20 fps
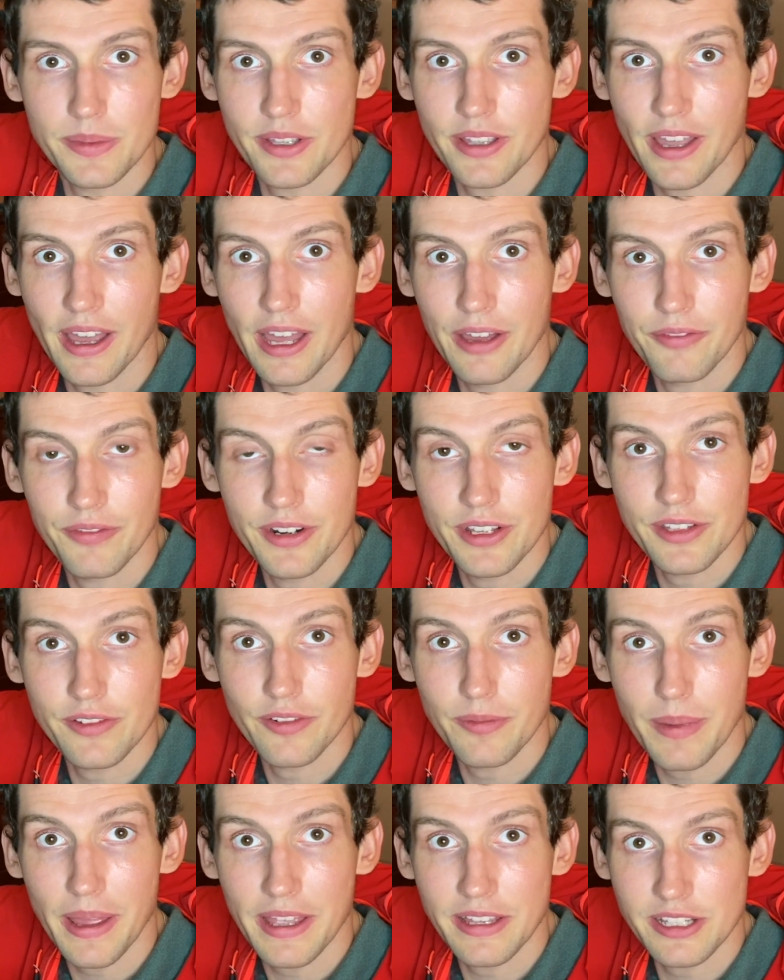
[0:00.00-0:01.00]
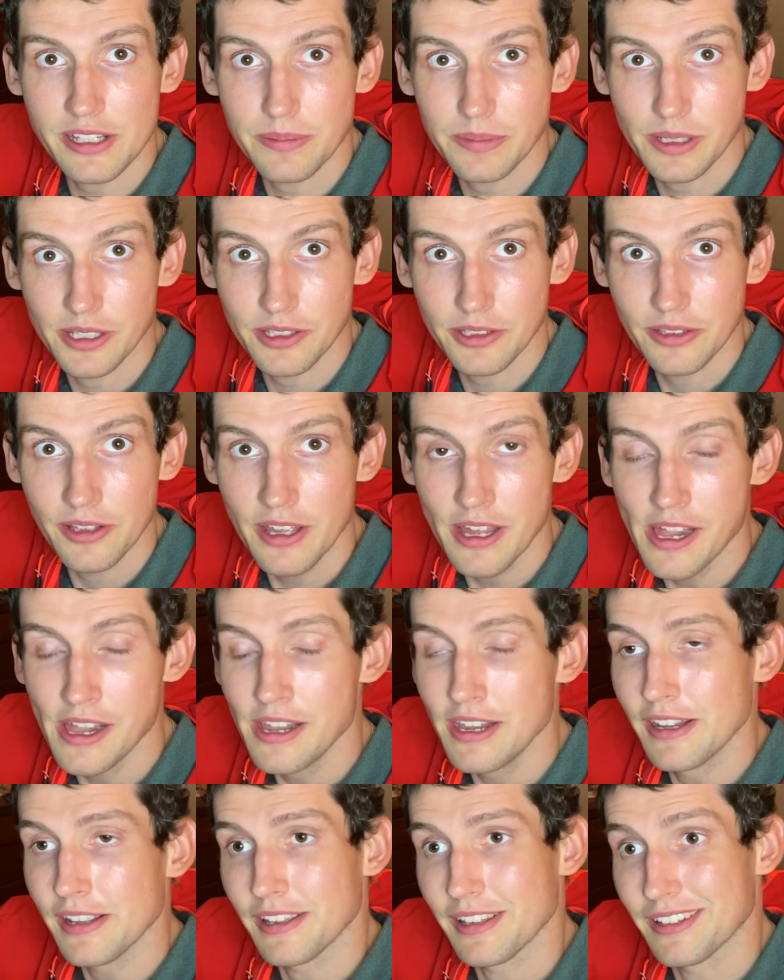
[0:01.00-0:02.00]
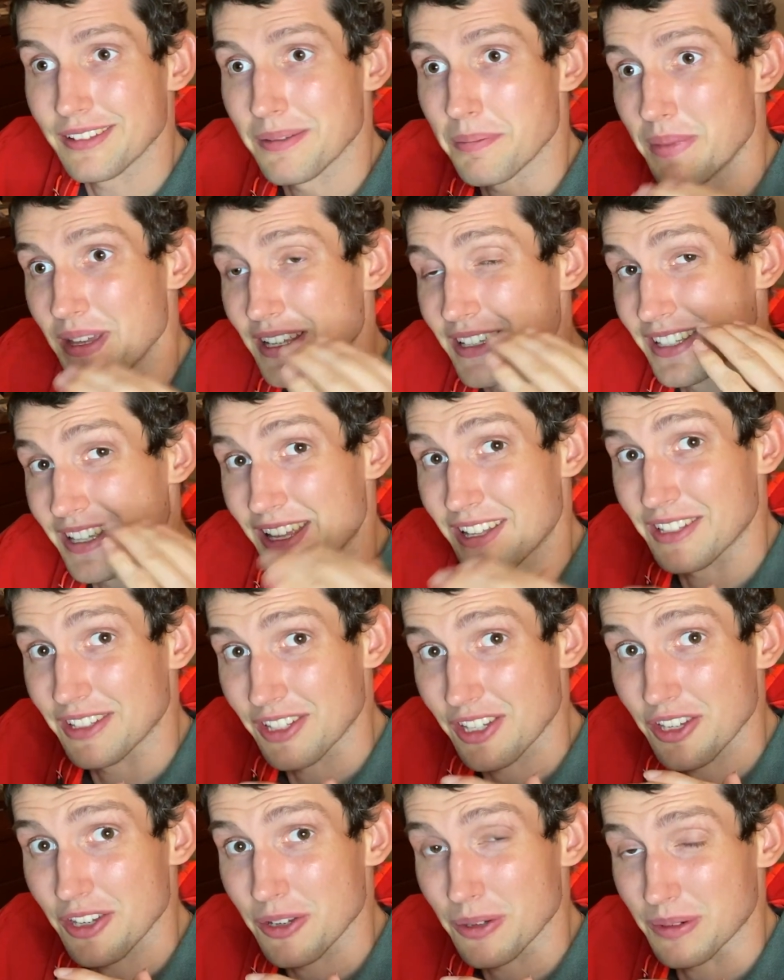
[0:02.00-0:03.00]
of conference for basketball, and Big Ten 2.